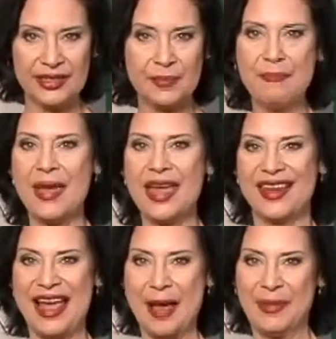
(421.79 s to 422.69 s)
to make
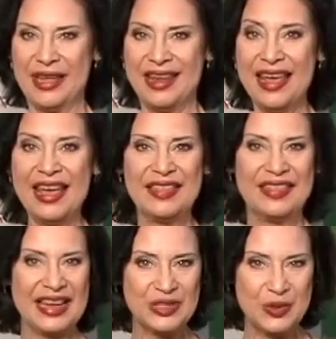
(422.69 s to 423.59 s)
it happen,
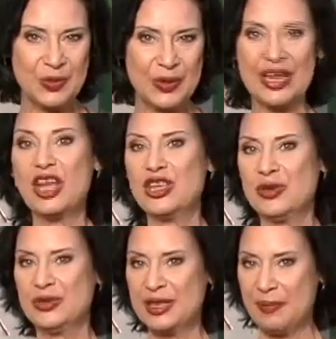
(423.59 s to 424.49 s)
that's when we
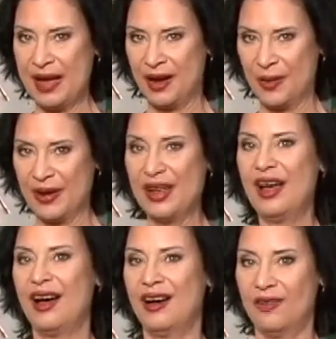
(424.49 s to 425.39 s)
use the power
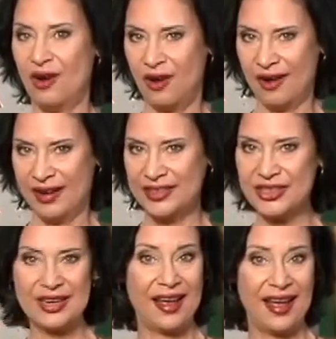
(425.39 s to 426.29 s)
of
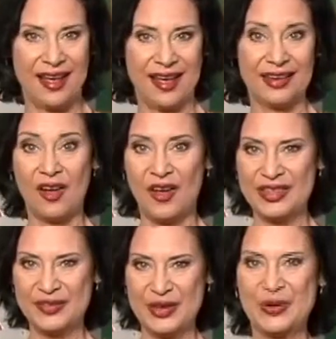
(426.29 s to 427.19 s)
orange and all the
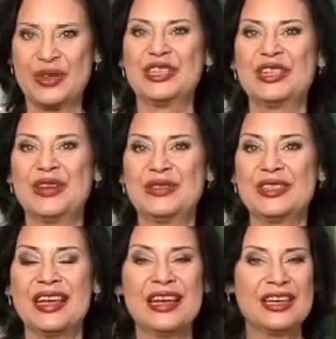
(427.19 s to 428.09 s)
different orange
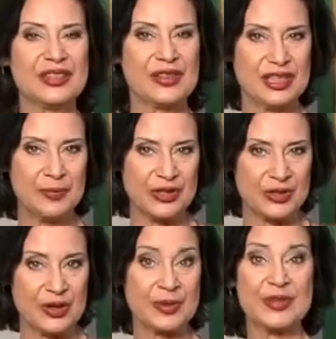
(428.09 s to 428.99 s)
stones. So the gem
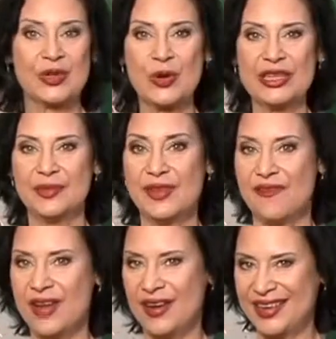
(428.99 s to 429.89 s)
prescription is going to be
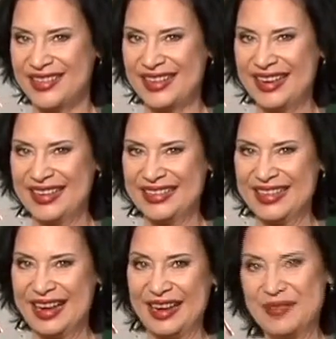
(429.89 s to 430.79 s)
very exciting
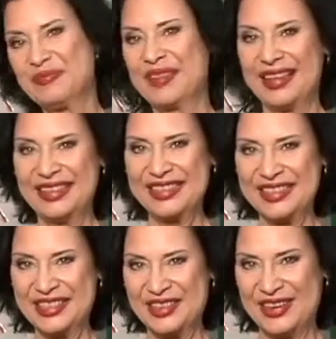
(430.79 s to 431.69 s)
today. Let's
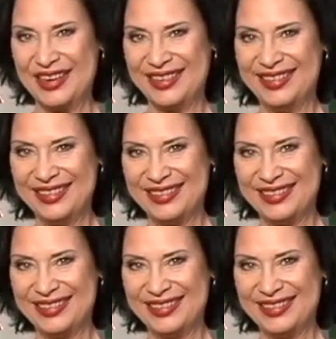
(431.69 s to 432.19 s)
get started.